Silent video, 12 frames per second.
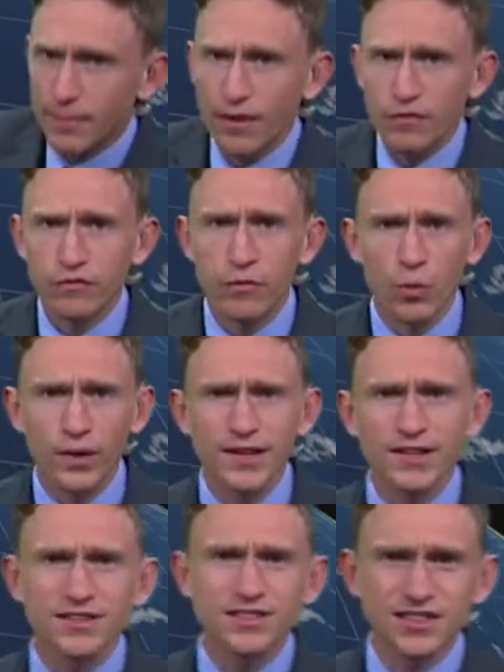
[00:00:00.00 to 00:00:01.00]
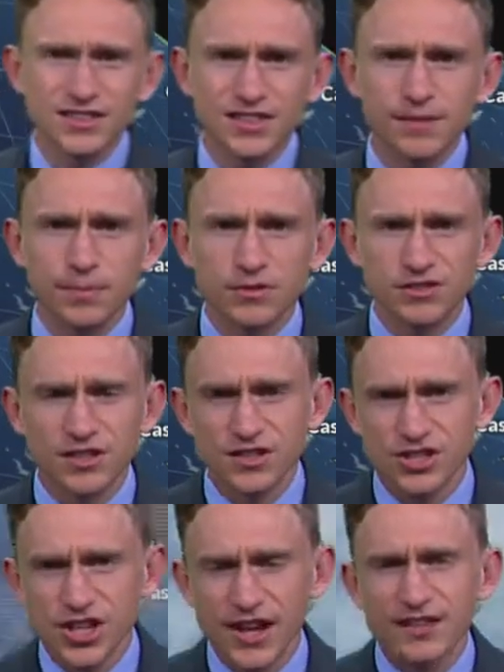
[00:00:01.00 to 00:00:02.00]
about 40 and 60 percent
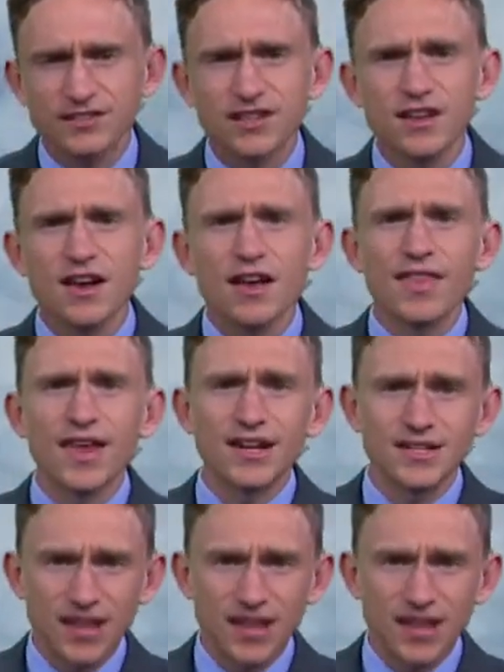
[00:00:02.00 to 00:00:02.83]
chance that it